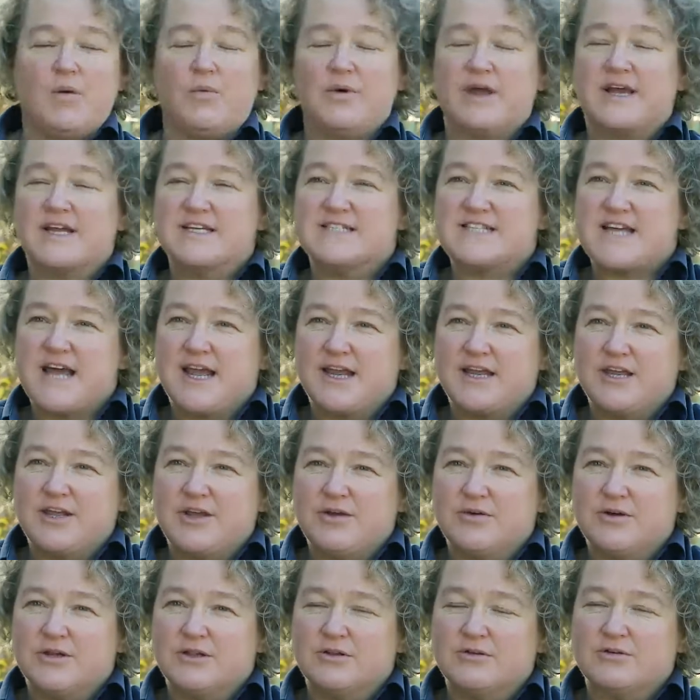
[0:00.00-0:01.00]
We can take
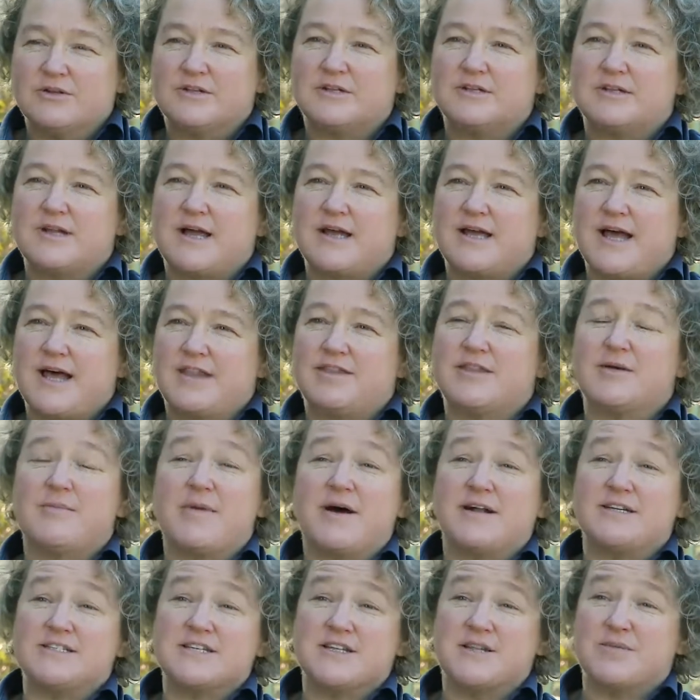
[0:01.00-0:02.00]
you and look at them
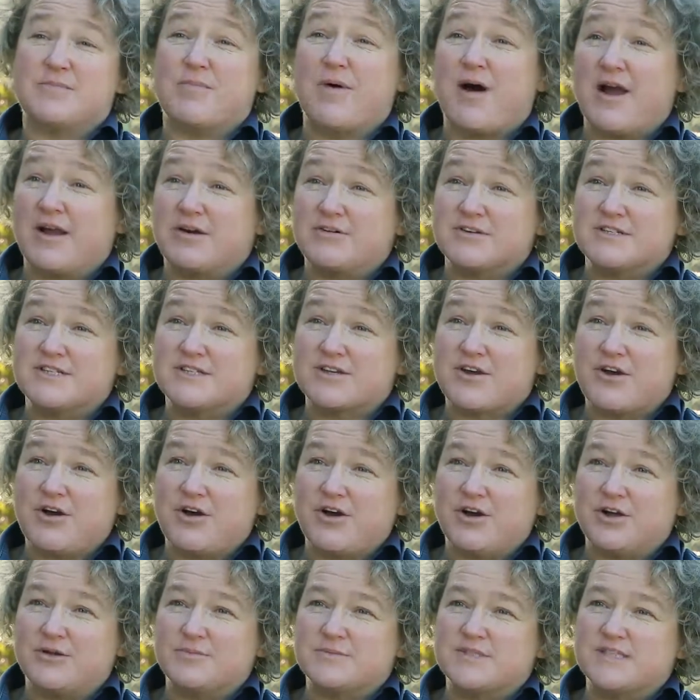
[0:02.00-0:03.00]
under the
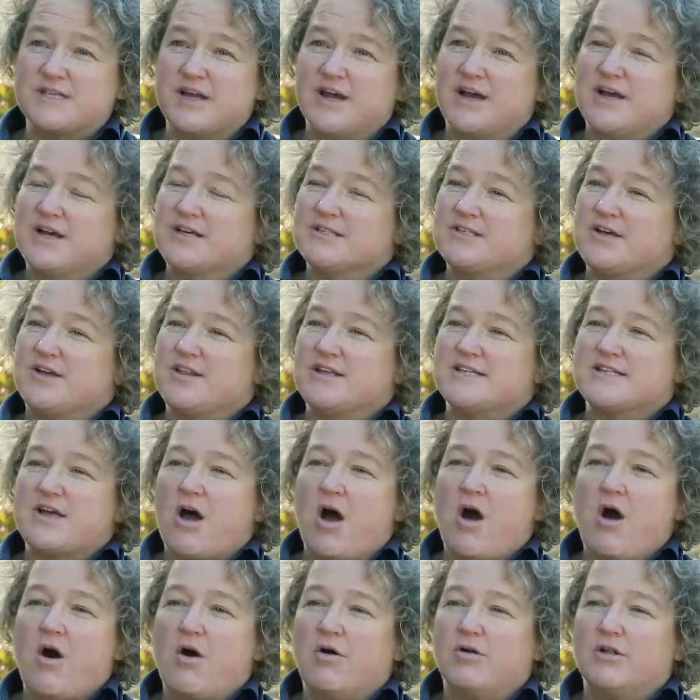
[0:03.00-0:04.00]
microscopes. So there's a
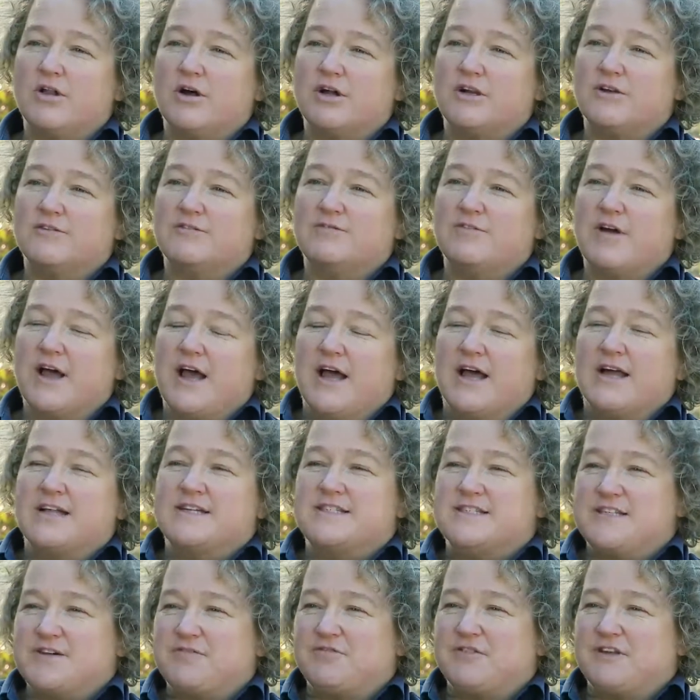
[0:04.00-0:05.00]
whole lot of
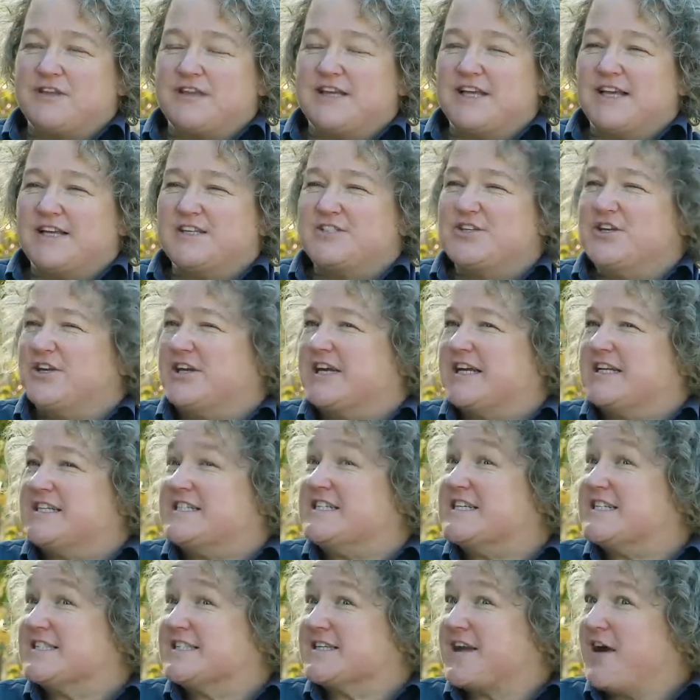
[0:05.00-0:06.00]
different things you can
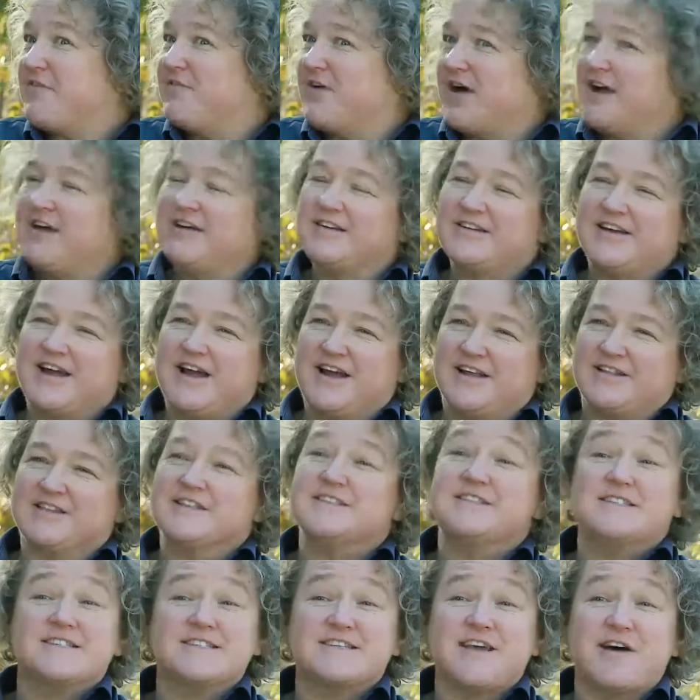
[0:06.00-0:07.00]
discover at
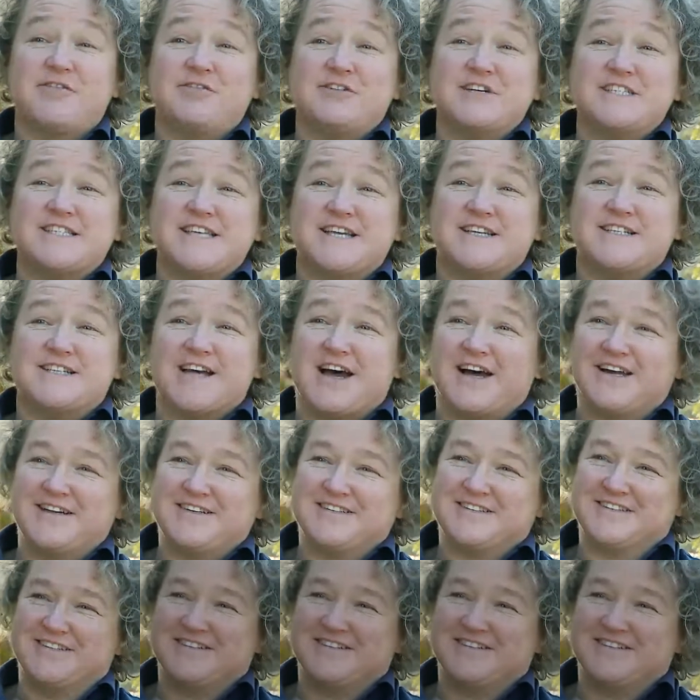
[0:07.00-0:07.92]
the Discovery Centre.